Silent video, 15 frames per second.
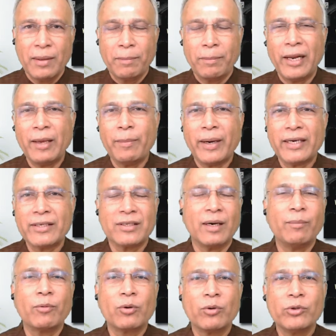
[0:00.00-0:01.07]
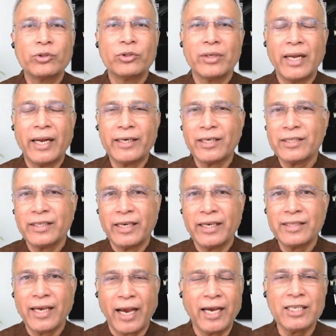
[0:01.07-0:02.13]
play by some rules. The United
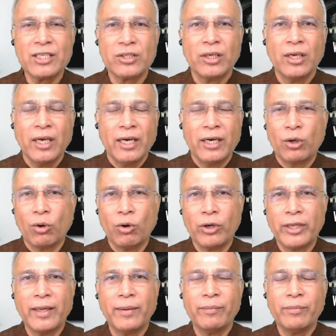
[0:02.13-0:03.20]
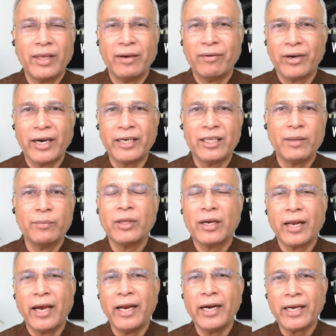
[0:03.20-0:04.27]
States has told them, they have read them, the
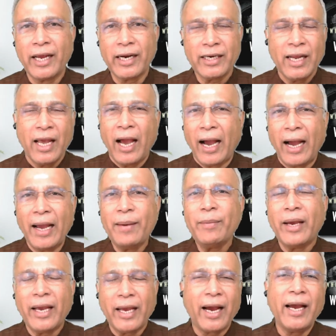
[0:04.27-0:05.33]
Riot Act. I'm